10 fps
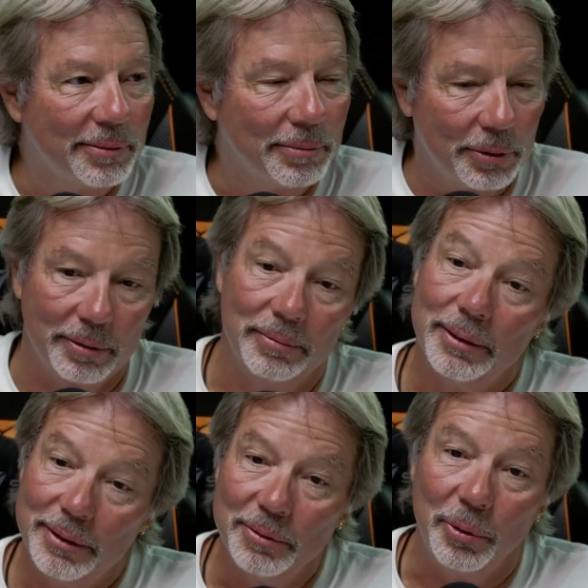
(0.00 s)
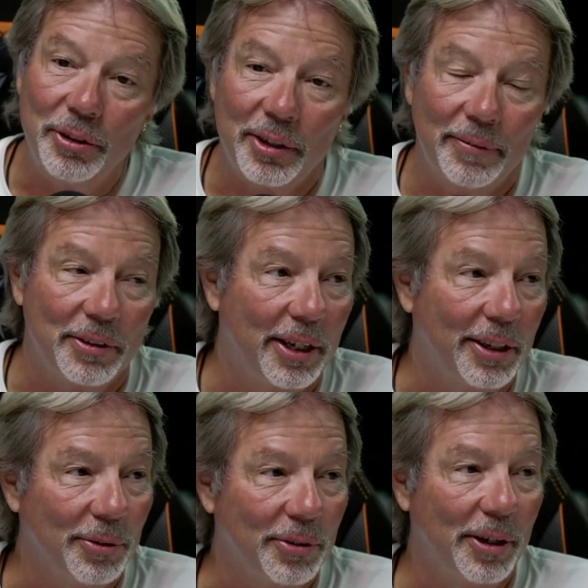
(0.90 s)
Well, we used to have to take
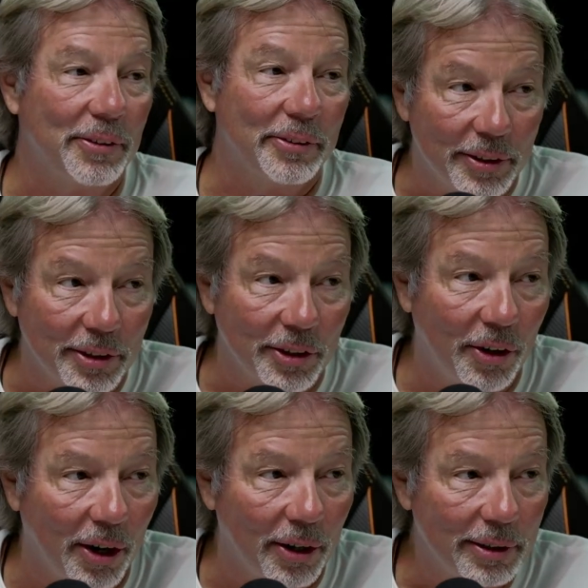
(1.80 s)
those off to tint the car,